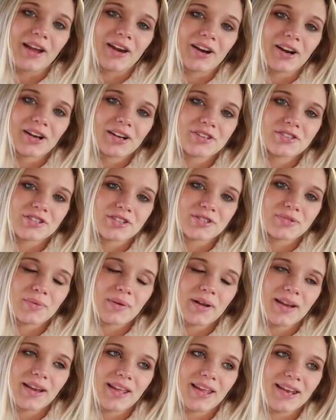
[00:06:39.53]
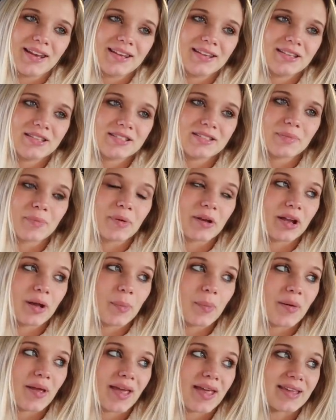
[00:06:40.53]
Eric just went in to pick
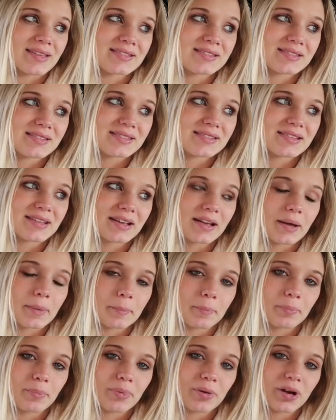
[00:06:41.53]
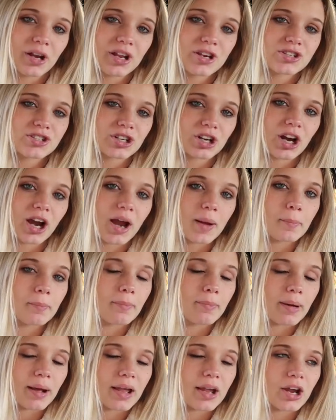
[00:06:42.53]
up Ace. I'm pretty sure I
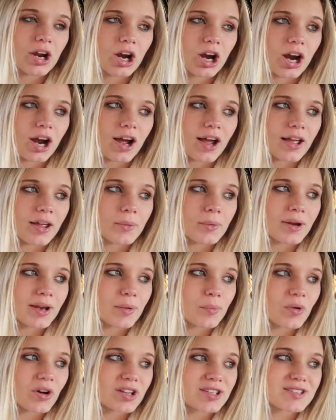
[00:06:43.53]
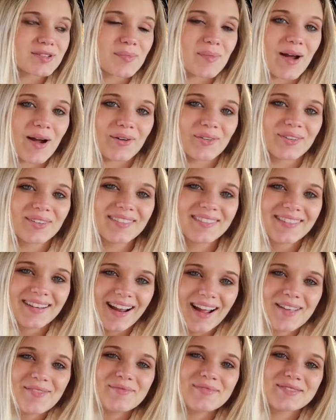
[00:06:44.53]
might cry when he brings him out.
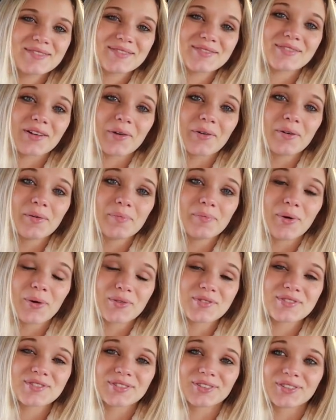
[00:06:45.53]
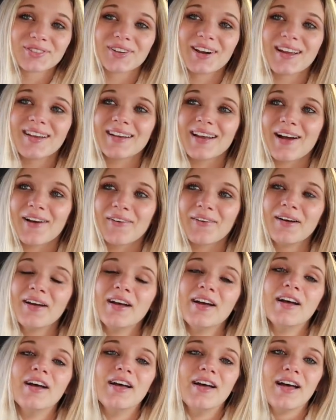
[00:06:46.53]
I'm so emotional right now.
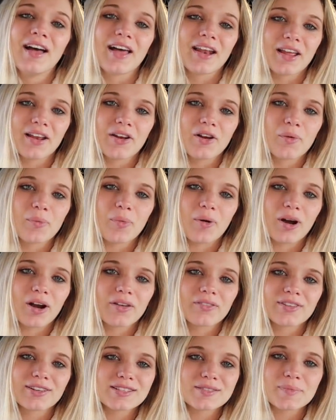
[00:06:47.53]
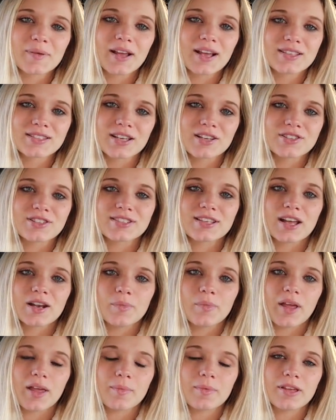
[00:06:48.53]
And I know part of it's because I just had a
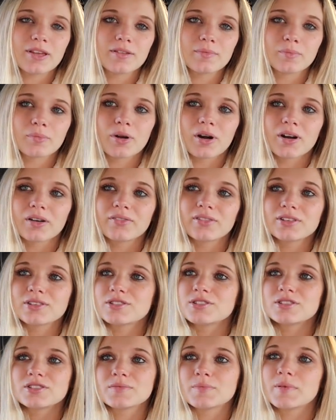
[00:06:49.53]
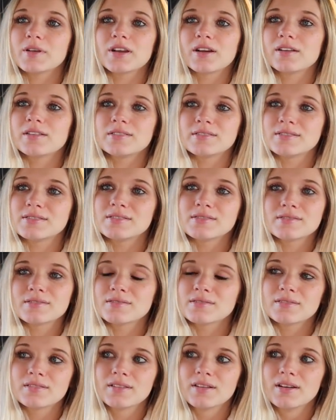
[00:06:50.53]
baby, and part of it's just because